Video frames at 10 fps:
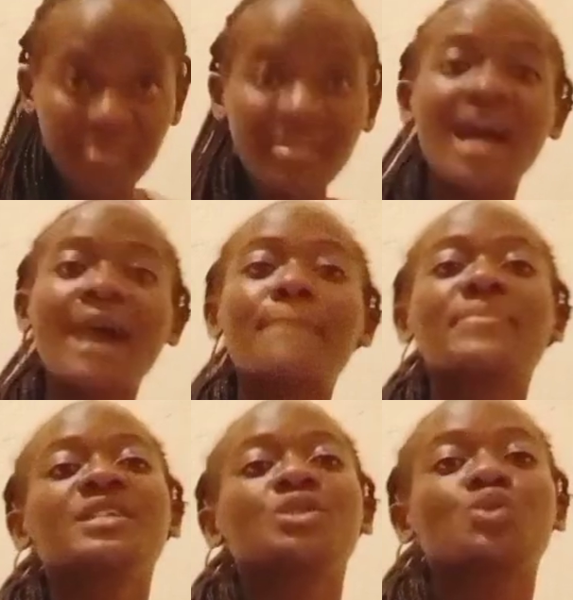
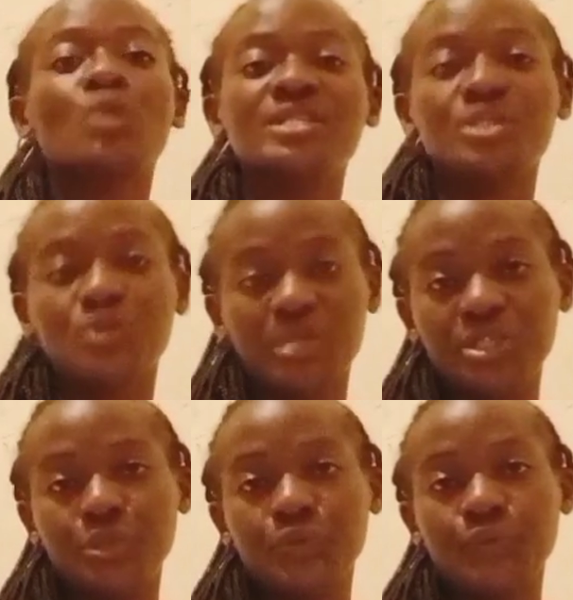happy
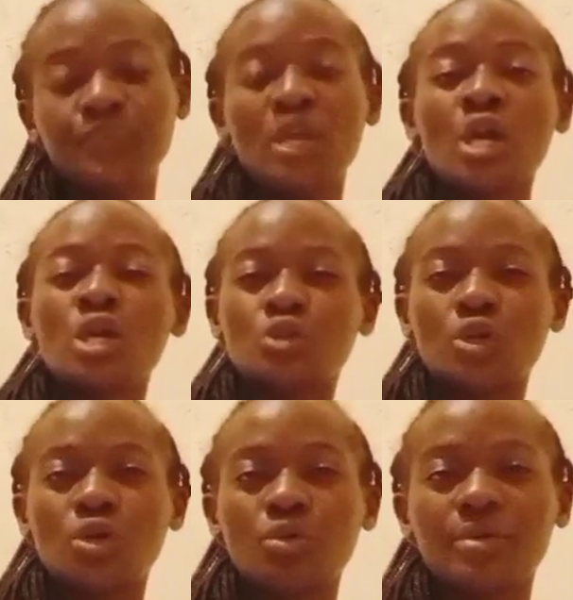2022.
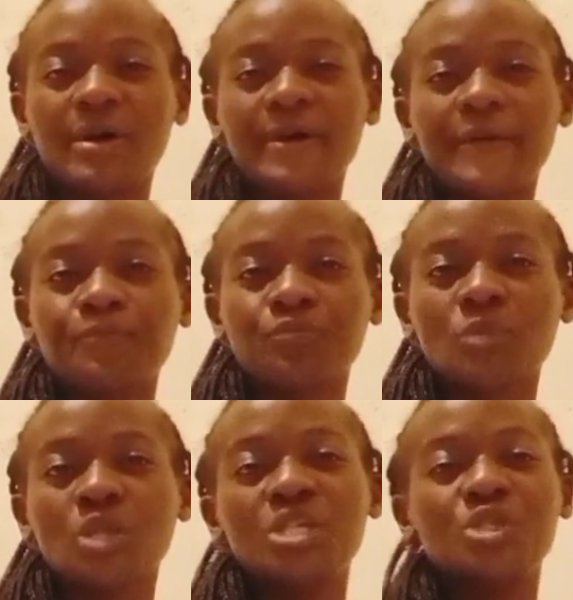So
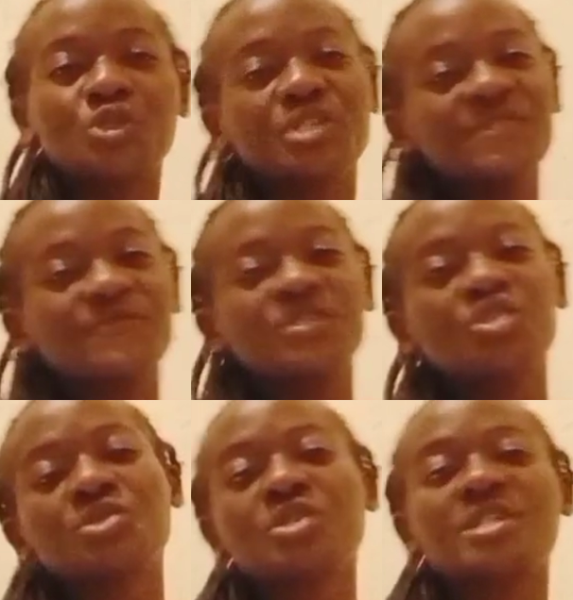in today's
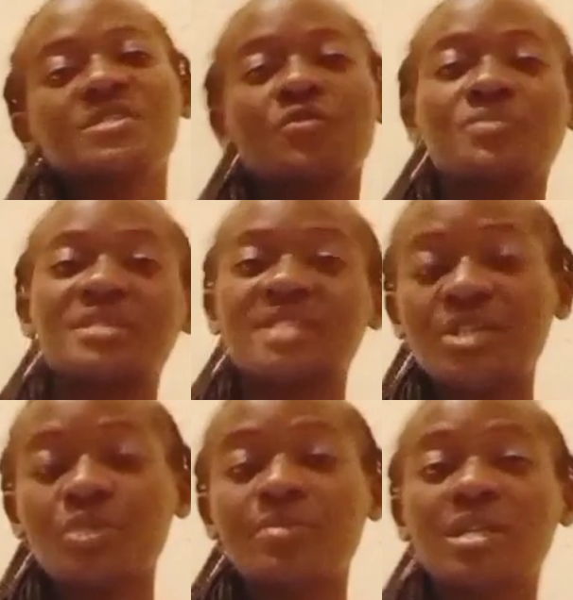video, as you can see from the
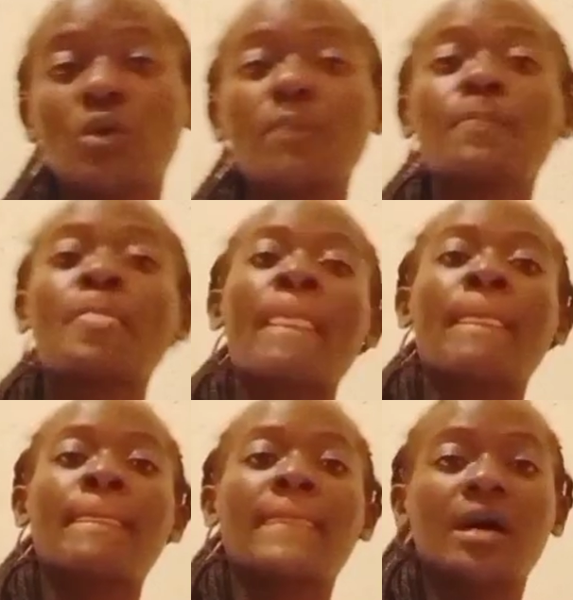title below,
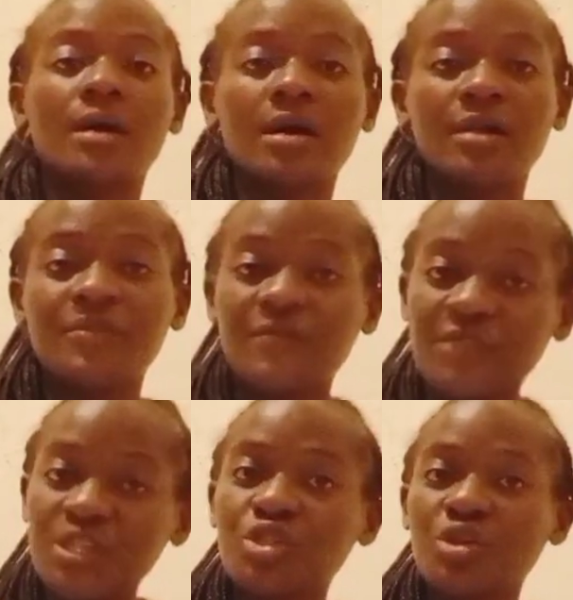the
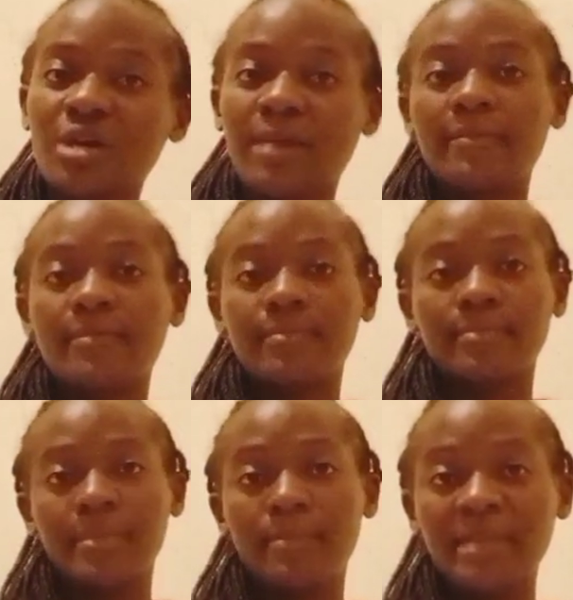video I'm
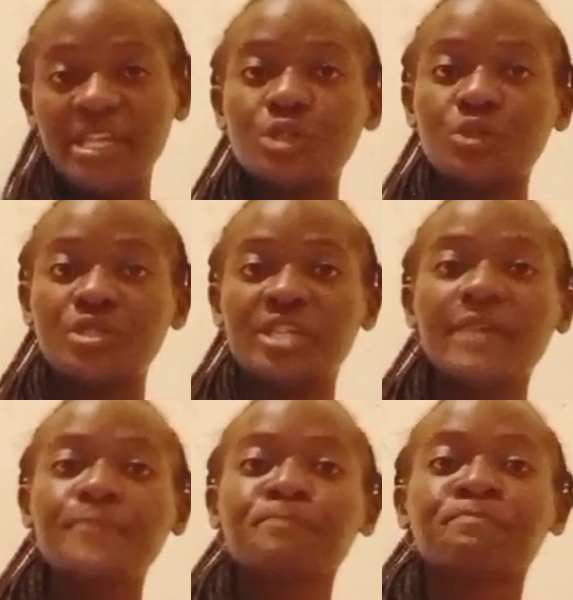making
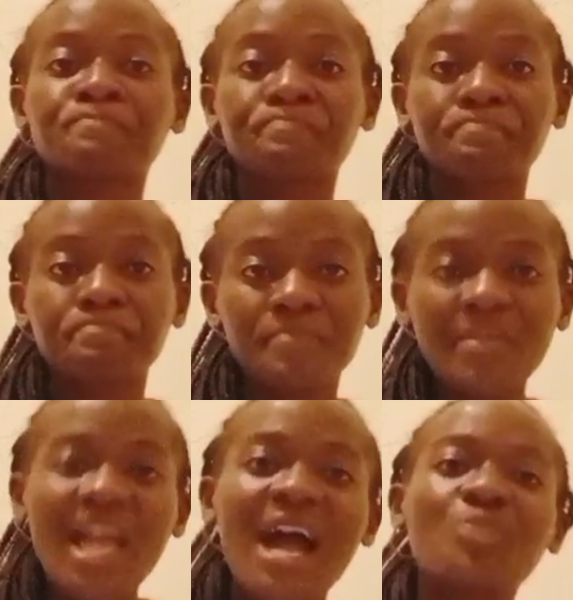today,
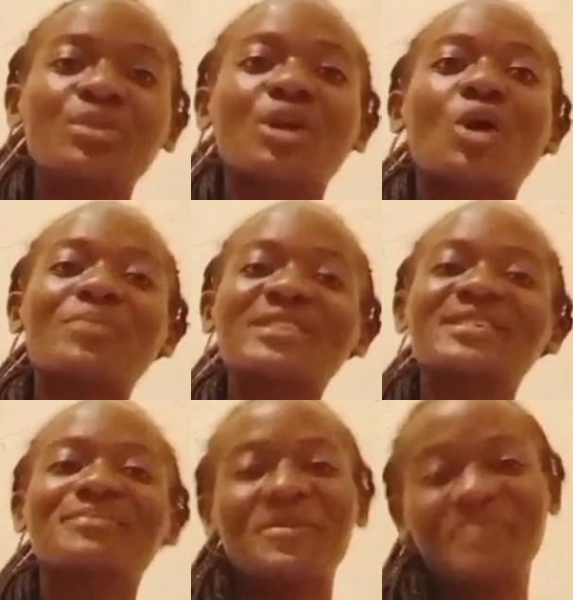I'll be
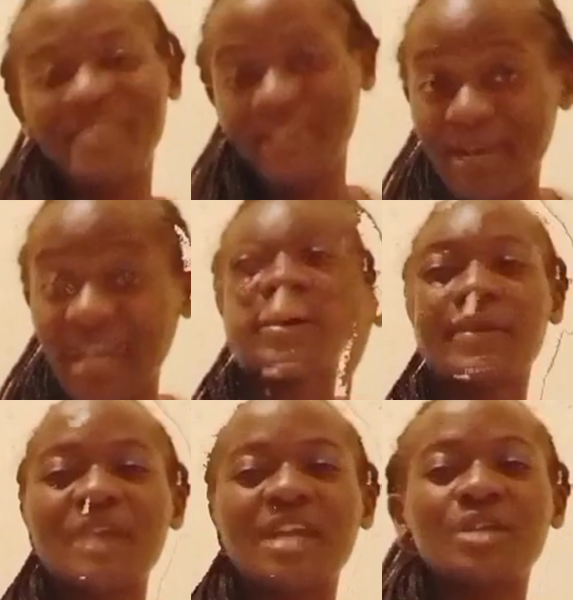opening my piggy bank.
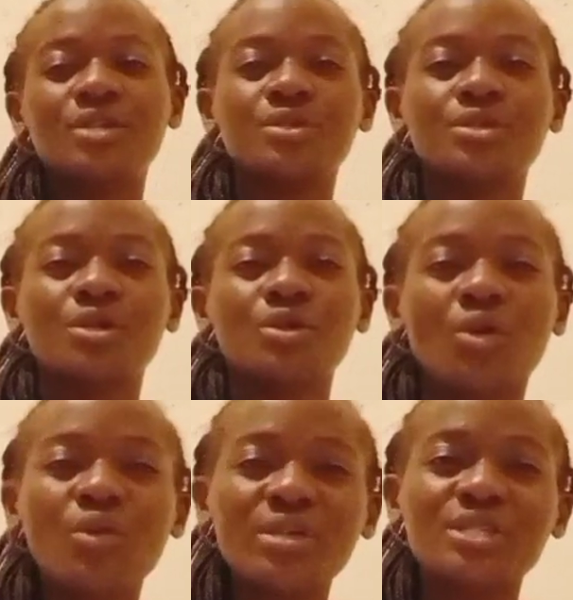I
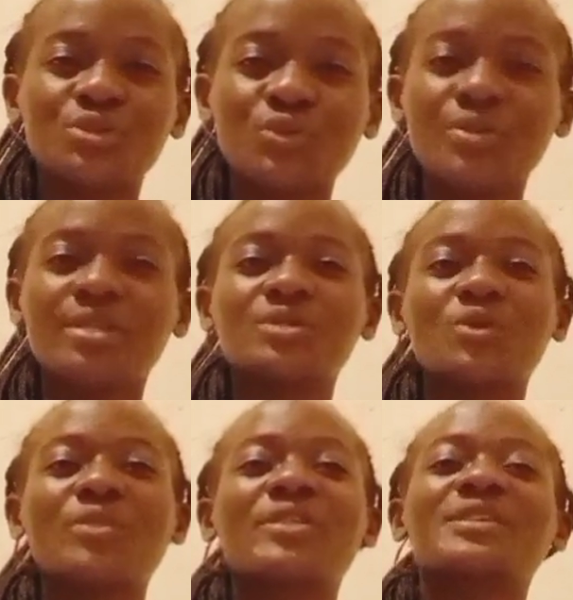always do
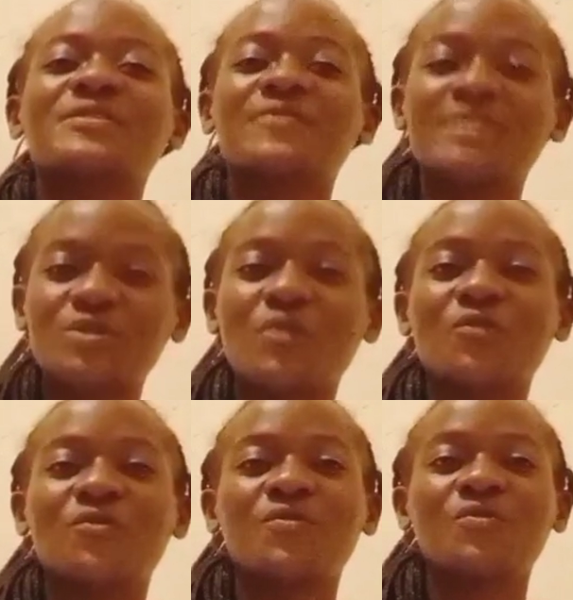this on the 31st
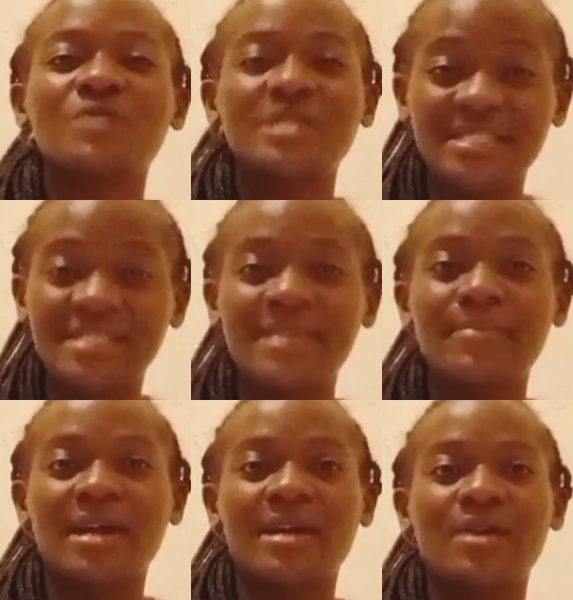of
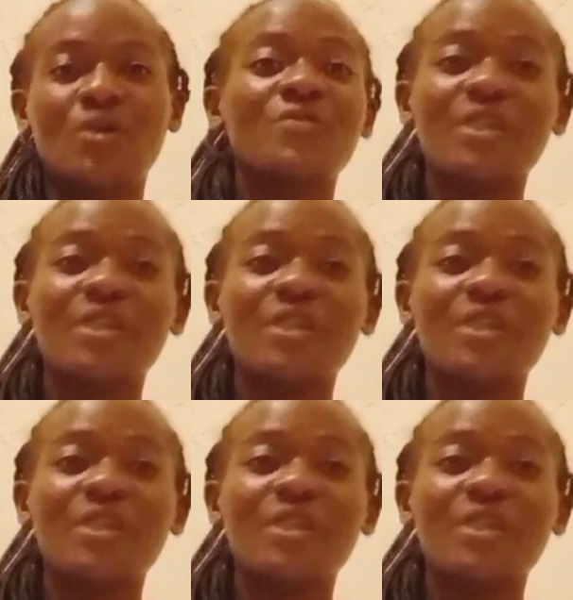December of